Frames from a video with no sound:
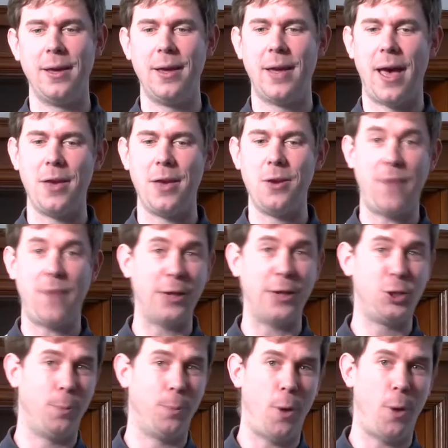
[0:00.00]
you've
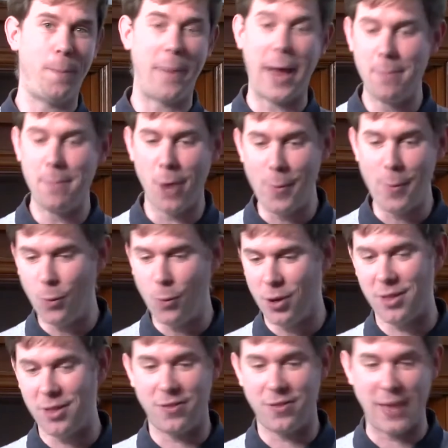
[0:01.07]
had your Popeye moment, one
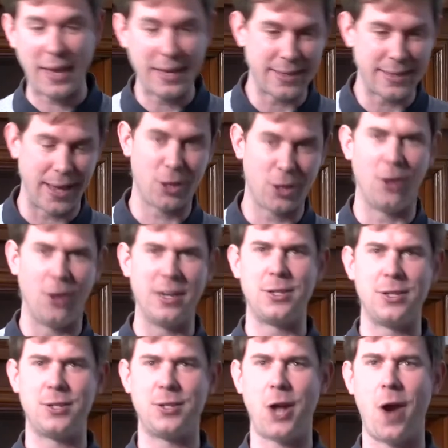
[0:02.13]
of the things that God is
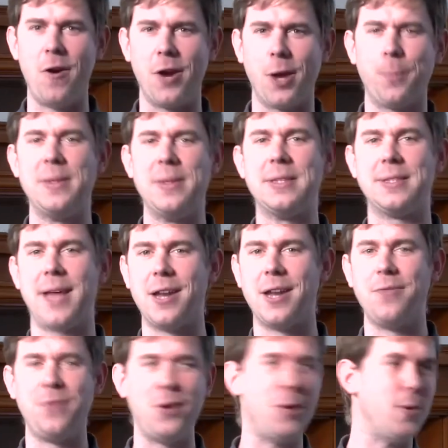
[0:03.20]
stirring up inside
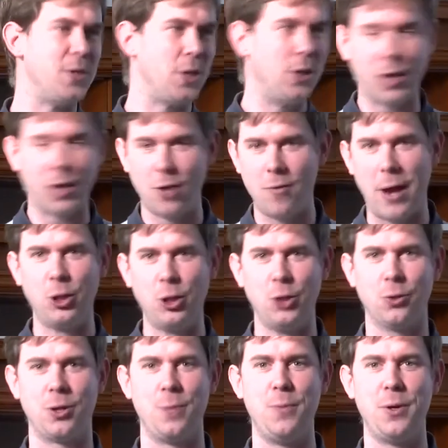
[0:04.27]
of you as you look around
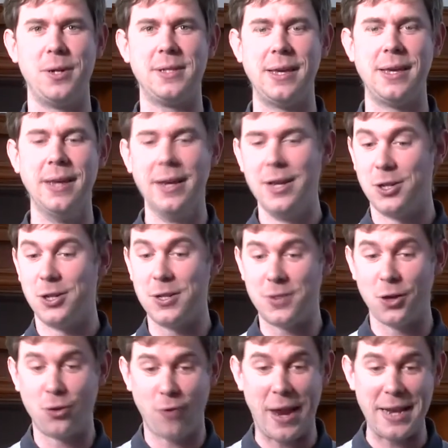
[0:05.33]
your community. Does
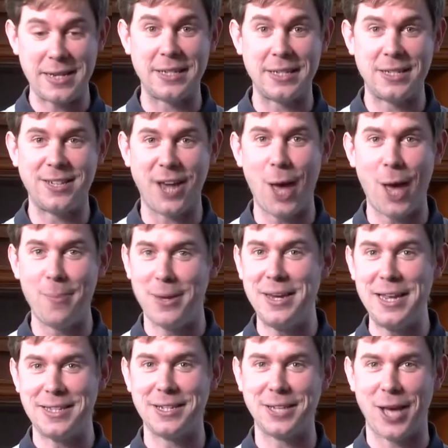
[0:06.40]
the great disturber
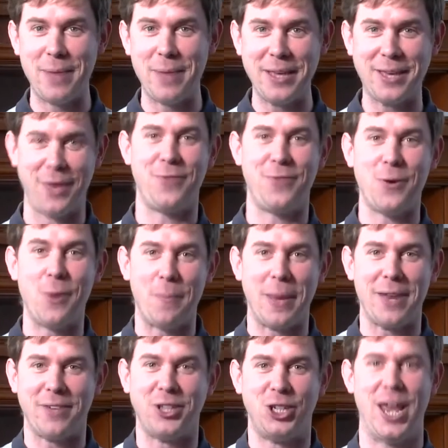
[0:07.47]
need to come and give you a
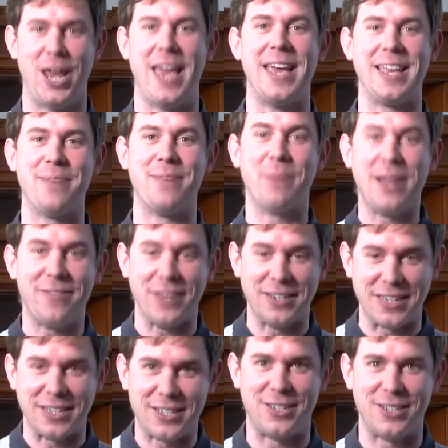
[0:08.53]
bit of a shake, a bit of a
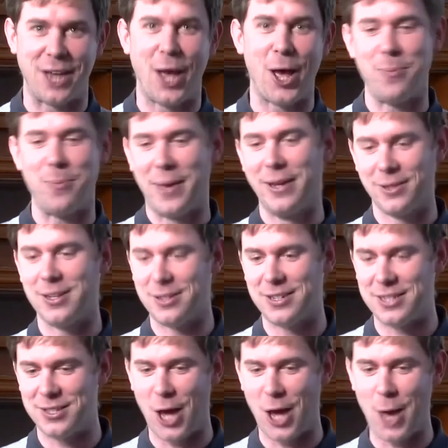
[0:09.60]

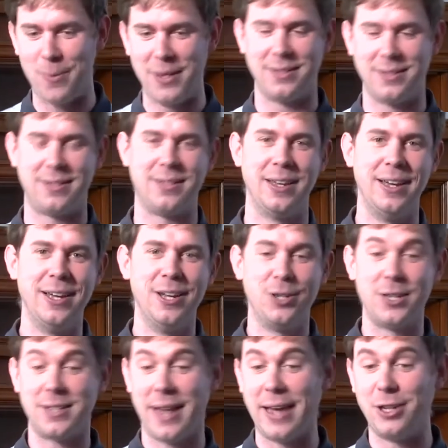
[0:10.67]
disturbance?
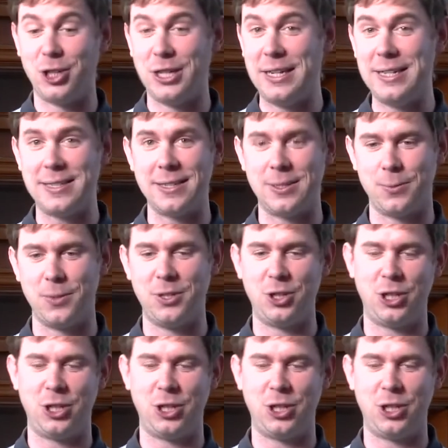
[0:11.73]
Just like Jesus was